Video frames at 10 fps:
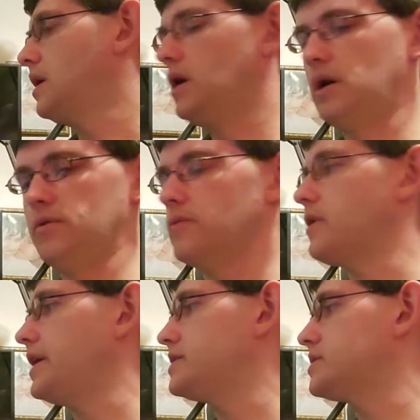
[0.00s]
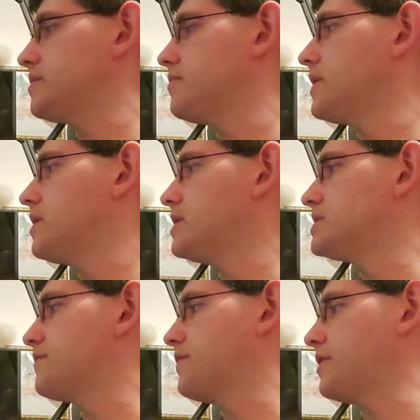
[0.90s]
Alright.
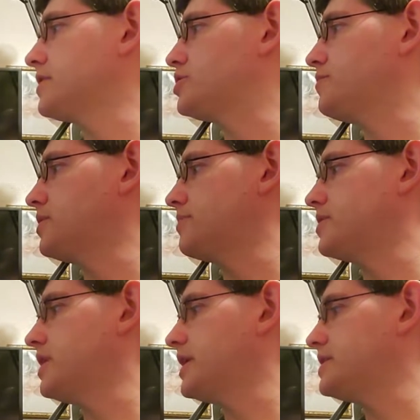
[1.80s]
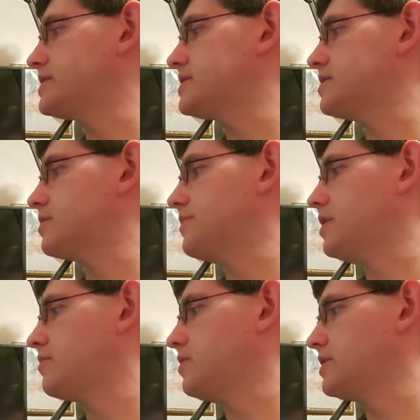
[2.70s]
Let's fire at entry point number 9 to start the
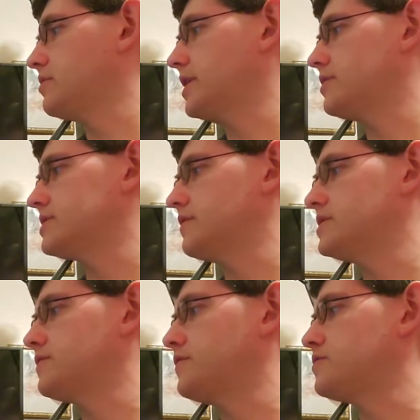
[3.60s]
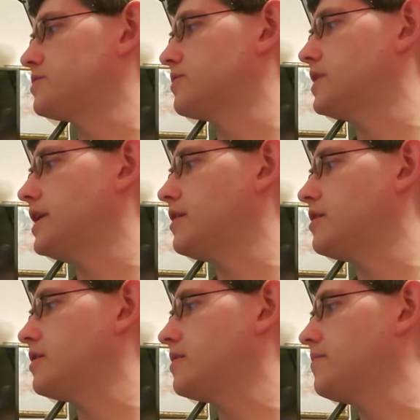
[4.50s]
ball rolling. Okay, there's a diffuser
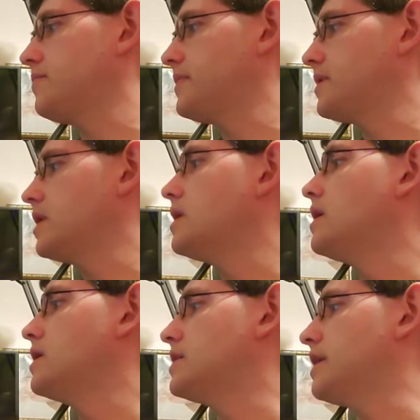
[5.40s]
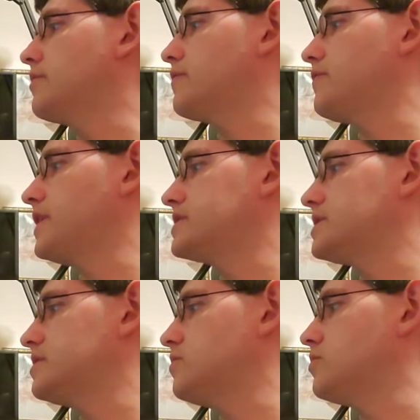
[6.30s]
there. That
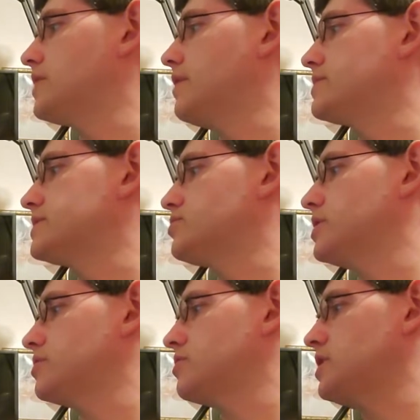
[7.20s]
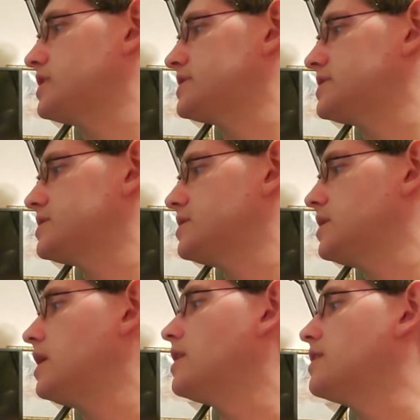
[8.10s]
reflected. Ooh, that went straight across.
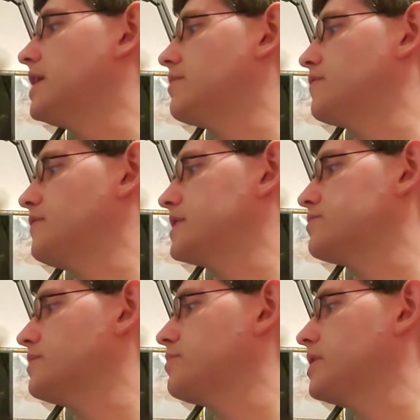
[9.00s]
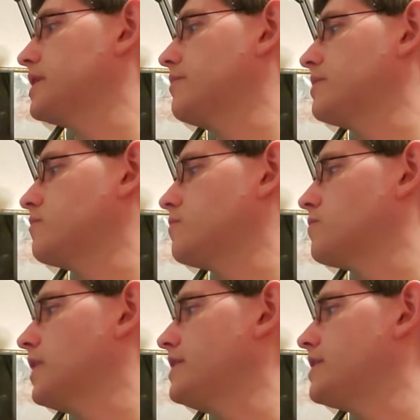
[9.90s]
That reflected. We probably got one
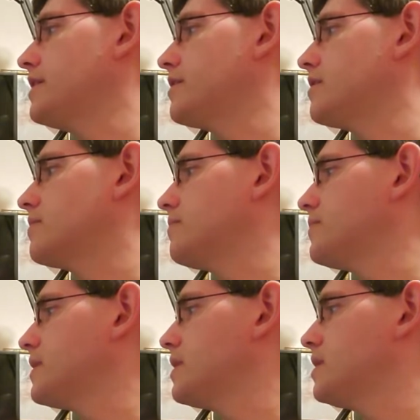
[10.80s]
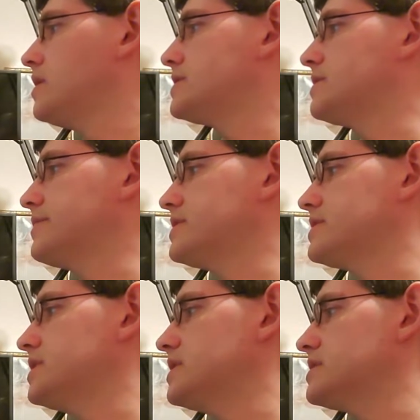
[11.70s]
right there. Let's see what
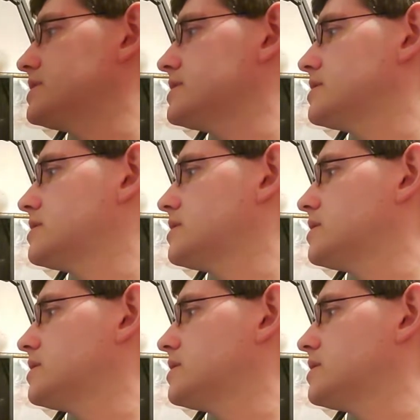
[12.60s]
this does.